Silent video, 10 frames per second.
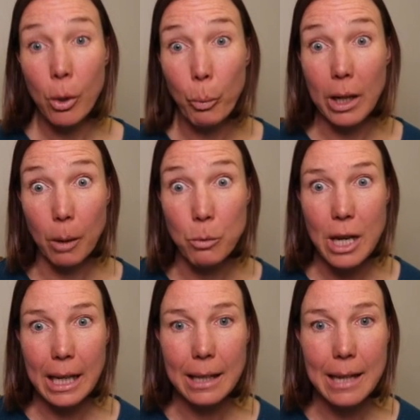when I'm
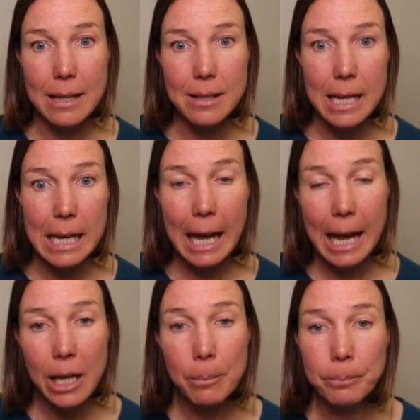checking their
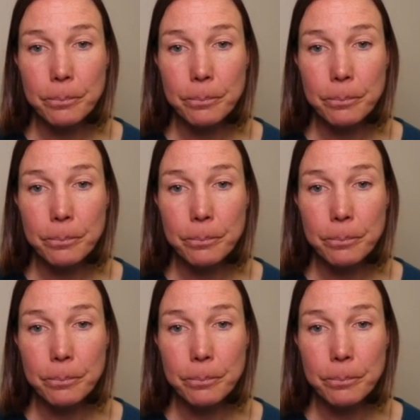CK.